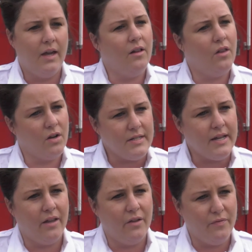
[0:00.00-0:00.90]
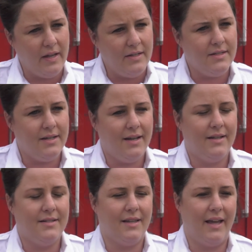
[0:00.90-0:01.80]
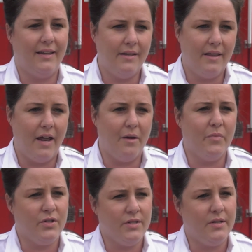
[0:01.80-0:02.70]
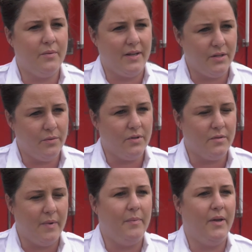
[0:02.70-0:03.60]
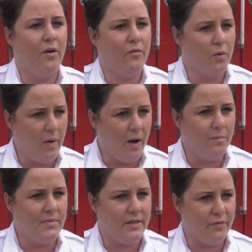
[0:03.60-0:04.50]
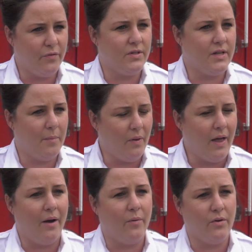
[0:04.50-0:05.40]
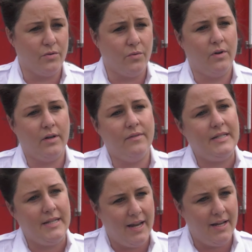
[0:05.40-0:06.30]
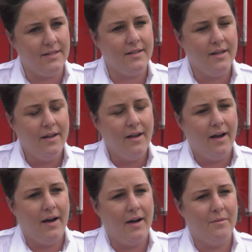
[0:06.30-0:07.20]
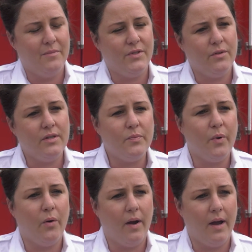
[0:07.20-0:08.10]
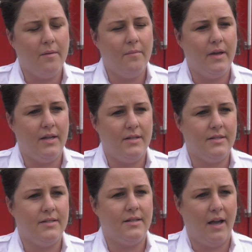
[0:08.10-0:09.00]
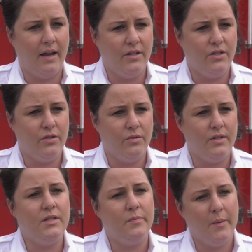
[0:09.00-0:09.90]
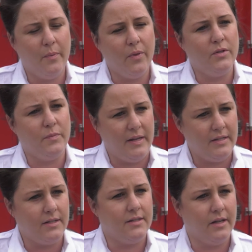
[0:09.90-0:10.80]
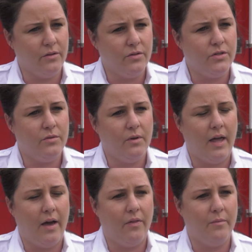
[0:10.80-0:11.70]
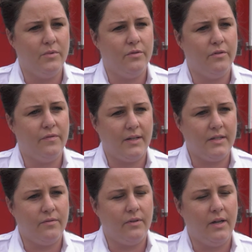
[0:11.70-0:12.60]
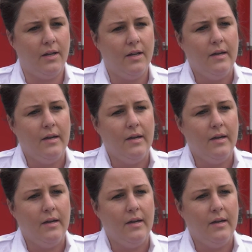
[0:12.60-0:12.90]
In a large-scale event, it is likely that emergency rescuers may be overwhelmed in the first couple hours or even days. So this program is designed to teach people those basic skills to allow them to effectively